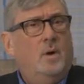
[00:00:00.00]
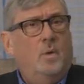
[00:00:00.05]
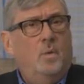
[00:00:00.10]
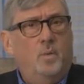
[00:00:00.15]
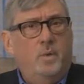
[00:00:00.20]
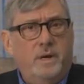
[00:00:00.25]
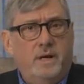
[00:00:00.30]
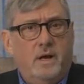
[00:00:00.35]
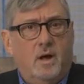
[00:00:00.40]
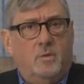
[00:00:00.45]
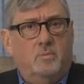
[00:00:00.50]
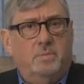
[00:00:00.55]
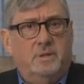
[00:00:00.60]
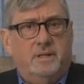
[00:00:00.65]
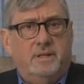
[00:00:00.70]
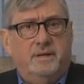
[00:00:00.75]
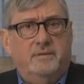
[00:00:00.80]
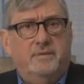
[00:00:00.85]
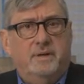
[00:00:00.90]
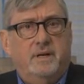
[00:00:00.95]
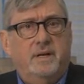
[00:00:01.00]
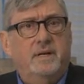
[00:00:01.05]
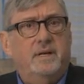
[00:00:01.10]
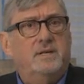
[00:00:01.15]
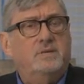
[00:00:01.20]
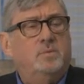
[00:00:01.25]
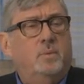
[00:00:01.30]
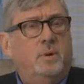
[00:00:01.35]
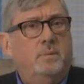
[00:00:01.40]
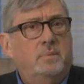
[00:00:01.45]
We don't believe it
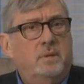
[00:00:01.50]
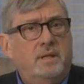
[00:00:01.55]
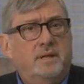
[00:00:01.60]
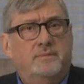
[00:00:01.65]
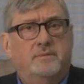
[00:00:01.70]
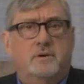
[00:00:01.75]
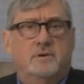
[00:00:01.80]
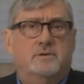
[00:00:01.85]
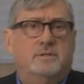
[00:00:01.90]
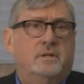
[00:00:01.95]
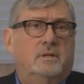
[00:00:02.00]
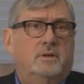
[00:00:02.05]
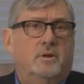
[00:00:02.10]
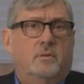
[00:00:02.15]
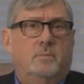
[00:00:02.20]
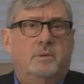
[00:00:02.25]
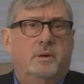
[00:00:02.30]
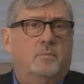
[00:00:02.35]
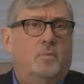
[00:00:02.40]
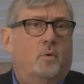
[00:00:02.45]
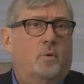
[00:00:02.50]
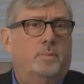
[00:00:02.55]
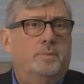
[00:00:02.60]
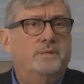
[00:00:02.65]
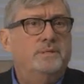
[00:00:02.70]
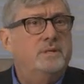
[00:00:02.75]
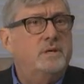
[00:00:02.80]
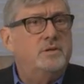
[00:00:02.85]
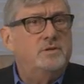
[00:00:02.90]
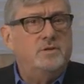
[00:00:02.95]
is. We believe there's a little bit more
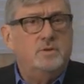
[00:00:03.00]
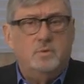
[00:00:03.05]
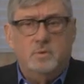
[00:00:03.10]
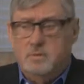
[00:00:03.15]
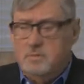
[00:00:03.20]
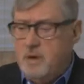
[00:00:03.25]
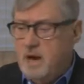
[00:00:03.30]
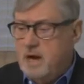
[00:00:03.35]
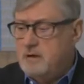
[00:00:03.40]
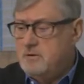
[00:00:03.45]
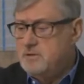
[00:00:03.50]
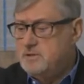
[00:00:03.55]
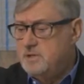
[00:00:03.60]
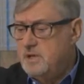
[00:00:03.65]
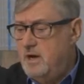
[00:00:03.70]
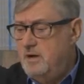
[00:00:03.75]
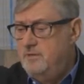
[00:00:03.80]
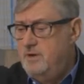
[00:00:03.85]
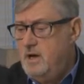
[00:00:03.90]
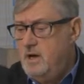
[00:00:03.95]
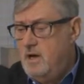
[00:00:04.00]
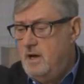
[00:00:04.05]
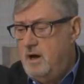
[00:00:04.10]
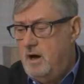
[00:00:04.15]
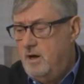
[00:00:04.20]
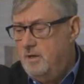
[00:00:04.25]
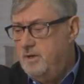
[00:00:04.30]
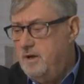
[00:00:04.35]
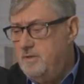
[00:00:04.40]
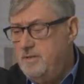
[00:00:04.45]
potential in Microsoft,
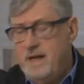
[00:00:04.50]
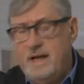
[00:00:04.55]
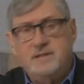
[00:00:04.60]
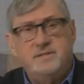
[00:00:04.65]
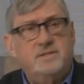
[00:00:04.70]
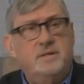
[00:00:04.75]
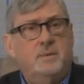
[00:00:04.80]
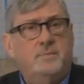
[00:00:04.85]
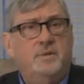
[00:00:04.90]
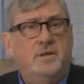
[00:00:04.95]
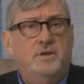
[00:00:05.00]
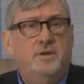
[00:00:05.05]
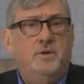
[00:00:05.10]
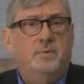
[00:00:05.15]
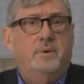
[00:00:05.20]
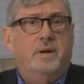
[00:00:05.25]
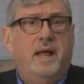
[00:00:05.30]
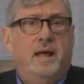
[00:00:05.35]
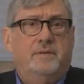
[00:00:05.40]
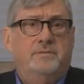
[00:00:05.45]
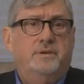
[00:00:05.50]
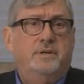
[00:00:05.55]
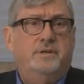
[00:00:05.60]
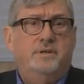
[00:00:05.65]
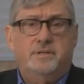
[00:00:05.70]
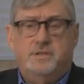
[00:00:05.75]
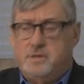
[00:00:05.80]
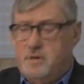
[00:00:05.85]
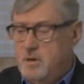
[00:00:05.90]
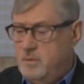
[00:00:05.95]
although that's something you would have to
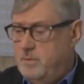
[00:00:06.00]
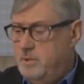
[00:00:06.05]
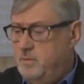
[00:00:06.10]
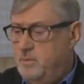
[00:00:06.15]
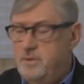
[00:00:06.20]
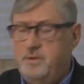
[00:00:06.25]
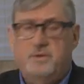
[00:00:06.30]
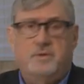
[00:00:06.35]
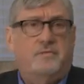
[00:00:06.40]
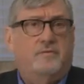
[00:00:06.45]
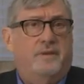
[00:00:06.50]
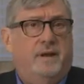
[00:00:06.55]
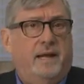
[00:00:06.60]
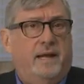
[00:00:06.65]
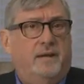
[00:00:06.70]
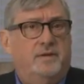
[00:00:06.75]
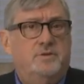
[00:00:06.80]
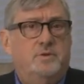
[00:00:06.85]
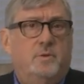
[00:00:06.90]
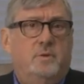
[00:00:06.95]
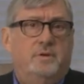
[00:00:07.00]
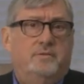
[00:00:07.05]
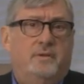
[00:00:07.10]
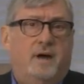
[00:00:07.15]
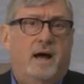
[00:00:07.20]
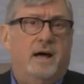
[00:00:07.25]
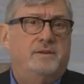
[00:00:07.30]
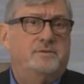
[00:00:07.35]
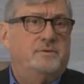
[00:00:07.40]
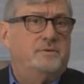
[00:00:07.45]
determine with your financial
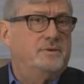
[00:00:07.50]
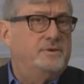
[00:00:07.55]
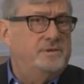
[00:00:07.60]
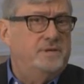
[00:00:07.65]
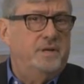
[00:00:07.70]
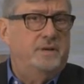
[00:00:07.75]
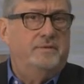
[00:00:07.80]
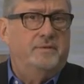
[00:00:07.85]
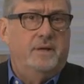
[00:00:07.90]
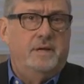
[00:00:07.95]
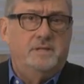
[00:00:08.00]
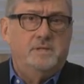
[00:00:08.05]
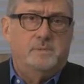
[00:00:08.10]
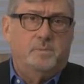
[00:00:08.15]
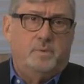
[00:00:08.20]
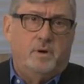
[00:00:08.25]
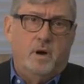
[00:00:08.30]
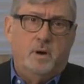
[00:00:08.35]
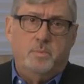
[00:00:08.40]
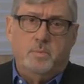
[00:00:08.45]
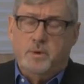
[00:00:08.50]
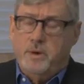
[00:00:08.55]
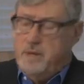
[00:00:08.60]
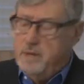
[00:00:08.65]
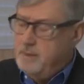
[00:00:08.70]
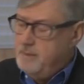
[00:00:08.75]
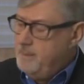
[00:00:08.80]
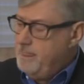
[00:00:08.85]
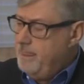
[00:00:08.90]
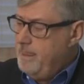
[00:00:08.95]
advisor to see if that's appropriate.